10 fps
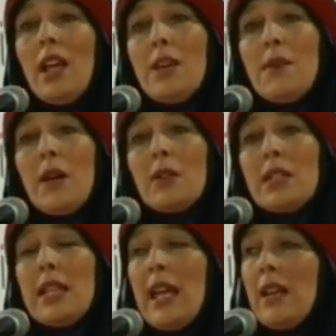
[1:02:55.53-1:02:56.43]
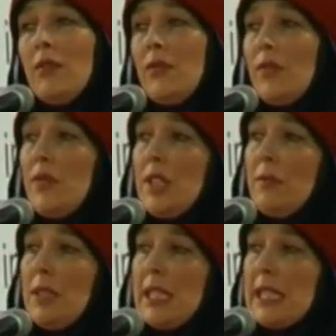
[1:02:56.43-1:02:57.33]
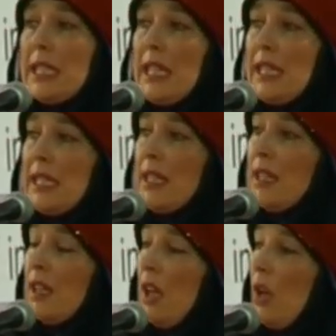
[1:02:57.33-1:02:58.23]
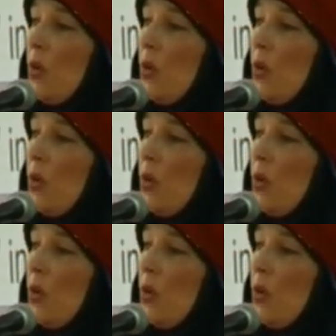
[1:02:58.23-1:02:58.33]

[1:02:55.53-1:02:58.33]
and about 10, 15 minutes later,